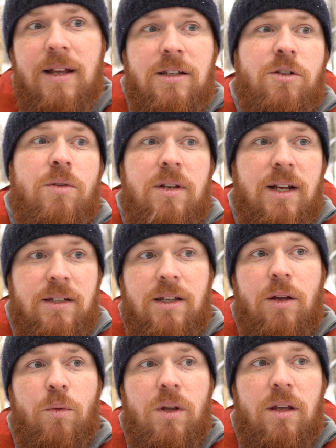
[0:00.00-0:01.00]
So the next
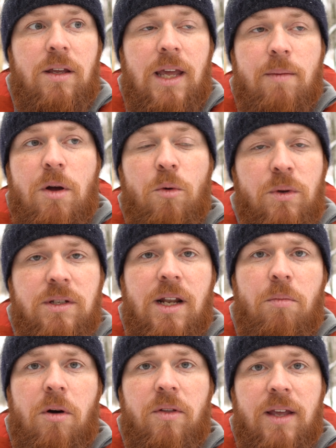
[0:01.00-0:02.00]
night we came out and we set
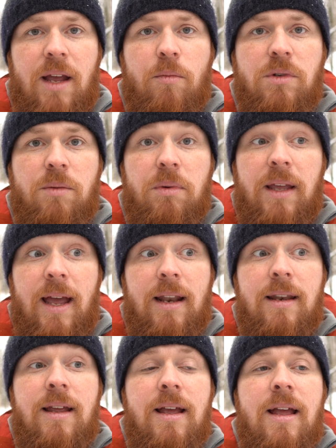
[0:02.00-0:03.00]
up all the cameras up
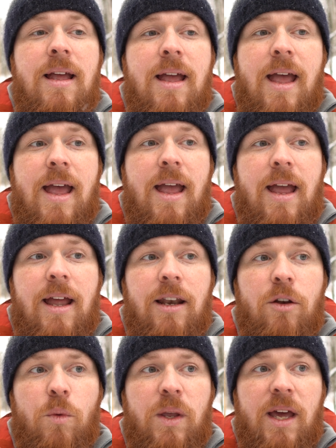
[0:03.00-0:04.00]
again,
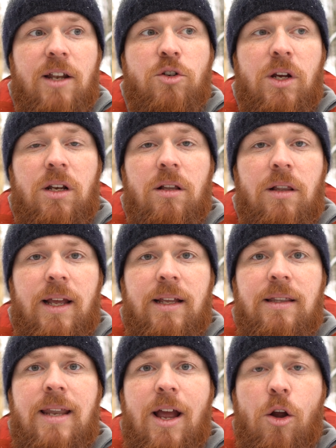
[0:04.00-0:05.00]
and we kind of tried to
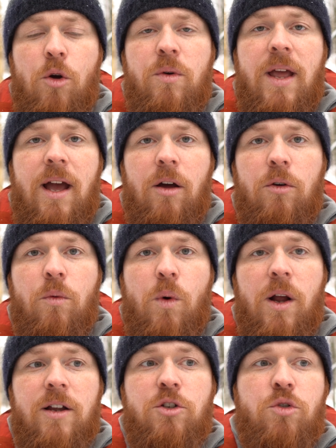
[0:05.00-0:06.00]
like narrow down
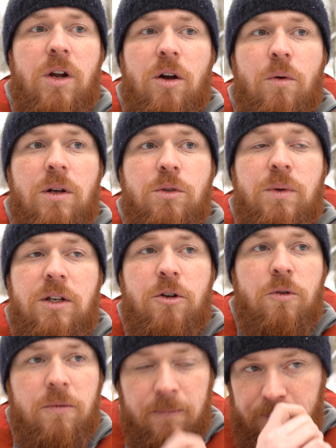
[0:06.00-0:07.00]
where his trail was. We
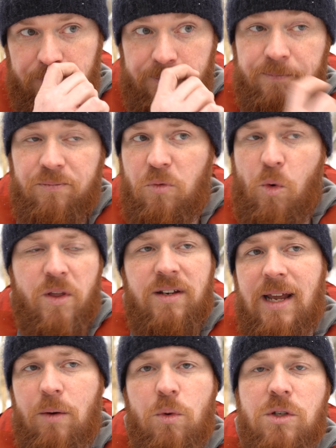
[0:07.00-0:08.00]
knew where the
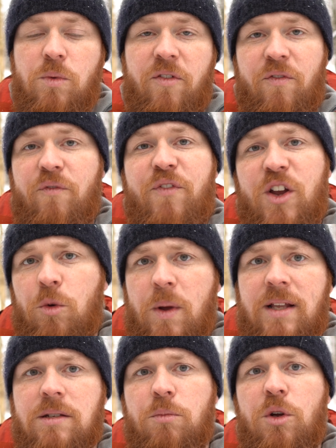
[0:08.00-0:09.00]
den was. We figured we
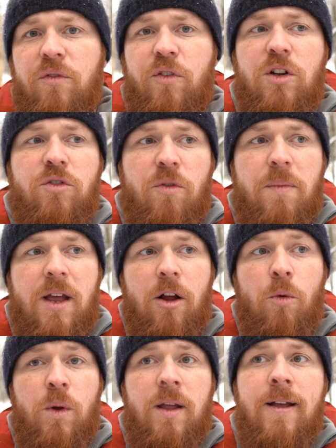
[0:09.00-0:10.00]
had some good footage from
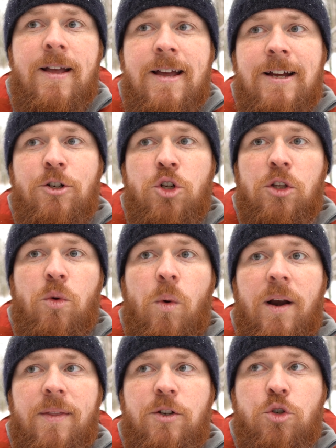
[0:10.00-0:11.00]
there. We took the
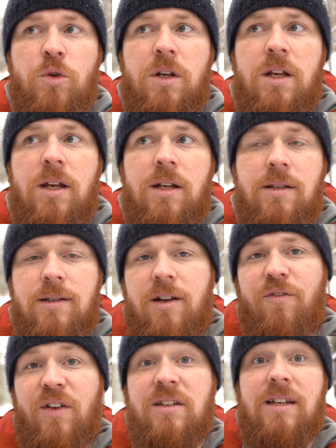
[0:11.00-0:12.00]
one in the tree, and instead
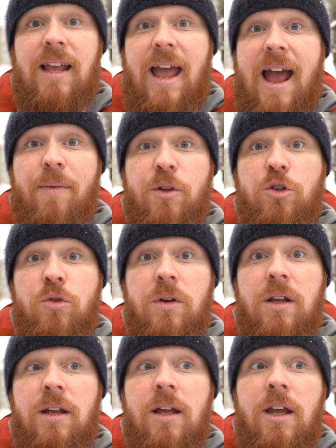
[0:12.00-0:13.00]
of facing it at the
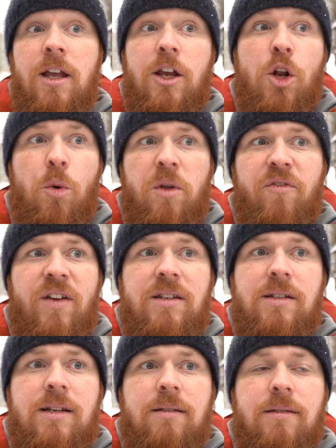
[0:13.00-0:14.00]
tree, we
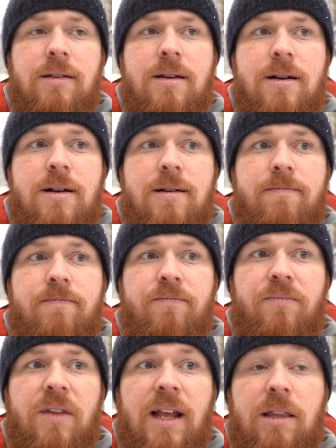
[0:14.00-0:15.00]
faced it
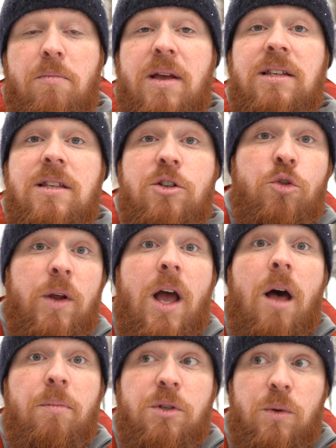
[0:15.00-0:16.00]
at the base of the tree
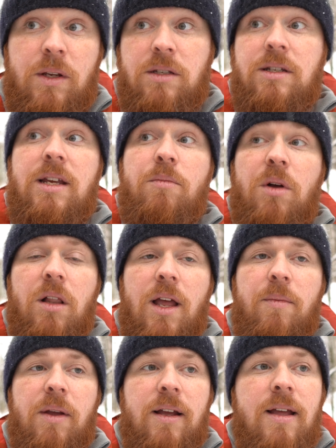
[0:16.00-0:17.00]
up, so we could see him
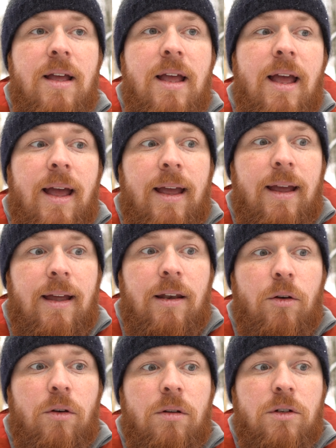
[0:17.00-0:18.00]
climbing.
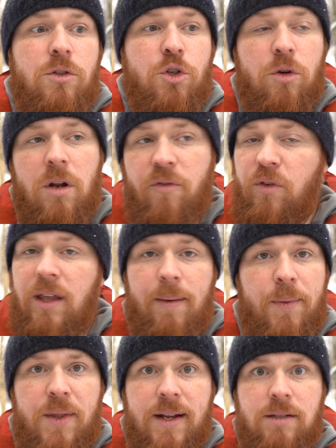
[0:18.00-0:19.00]
And sure enough, we came
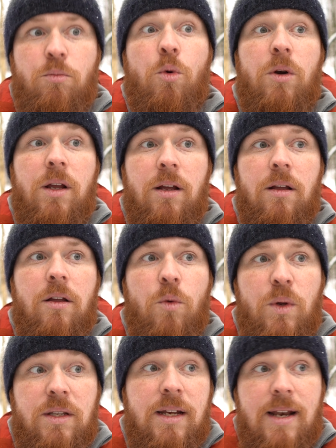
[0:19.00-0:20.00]
up the next morning.
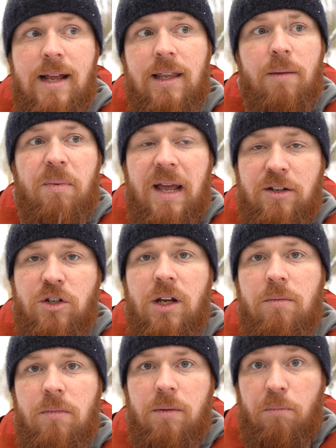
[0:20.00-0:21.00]
We did end up catching
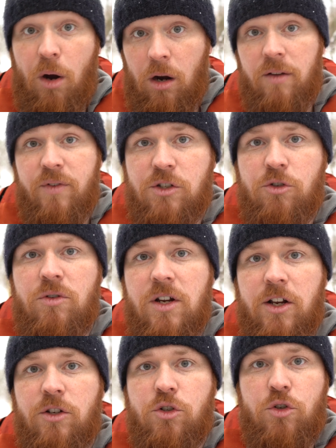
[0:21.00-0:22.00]
him on part
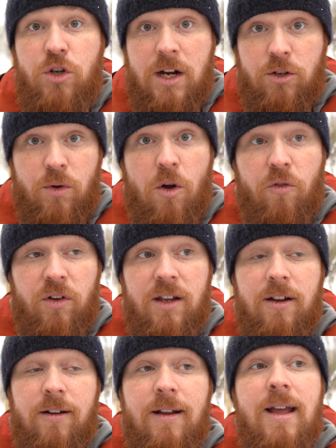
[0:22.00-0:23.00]
trajectory over
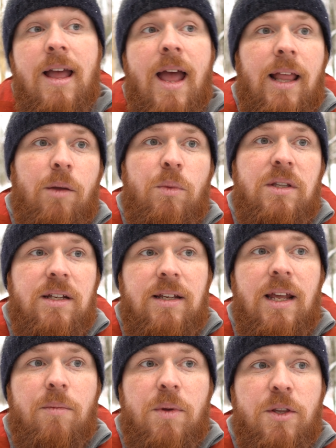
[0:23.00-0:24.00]
here, and then we did
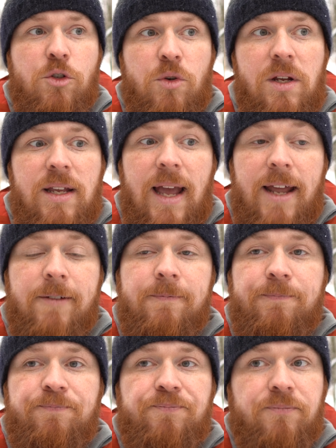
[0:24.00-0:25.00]
get him in the tree again.
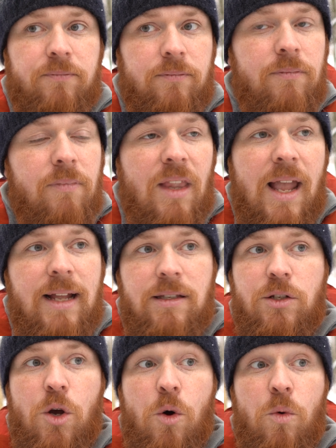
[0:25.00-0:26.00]
And
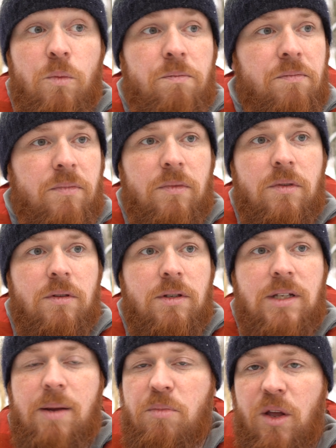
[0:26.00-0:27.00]
so
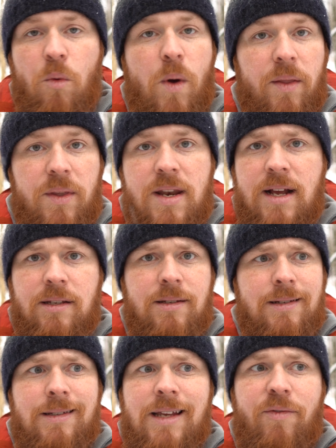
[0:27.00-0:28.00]
same thing went the next
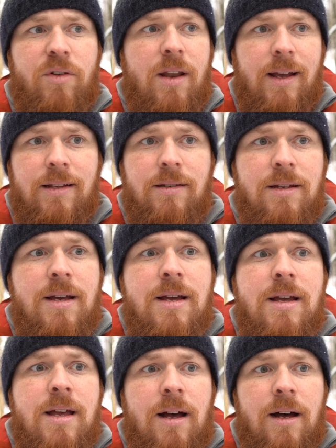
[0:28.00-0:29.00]
like 7 nights.
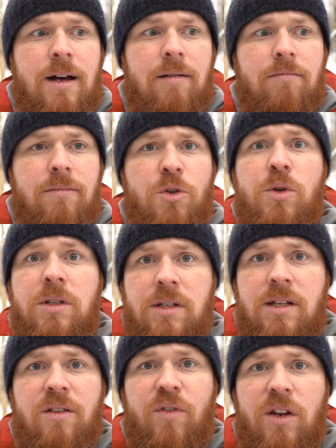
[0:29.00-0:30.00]
You can
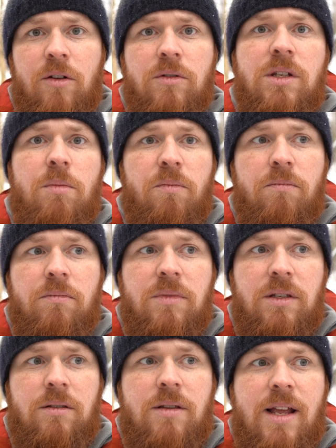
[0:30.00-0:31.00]
see in the video at
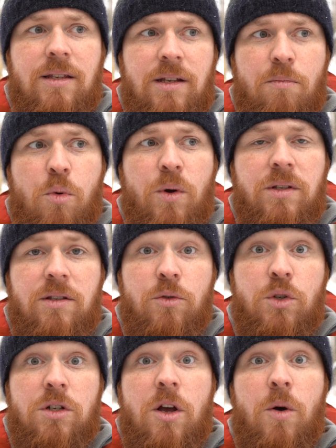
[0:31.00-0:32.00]
some points
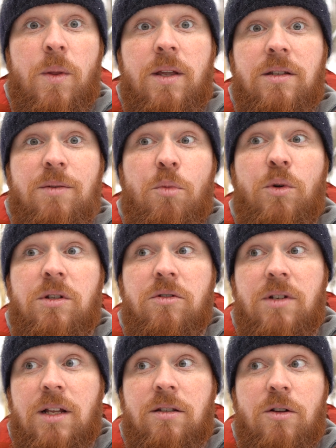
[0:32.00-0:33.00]
there's snow, and then some points
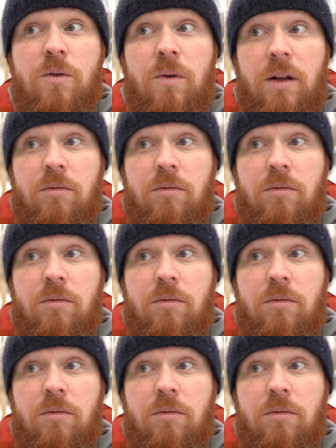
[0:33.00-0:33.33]
there's not snow.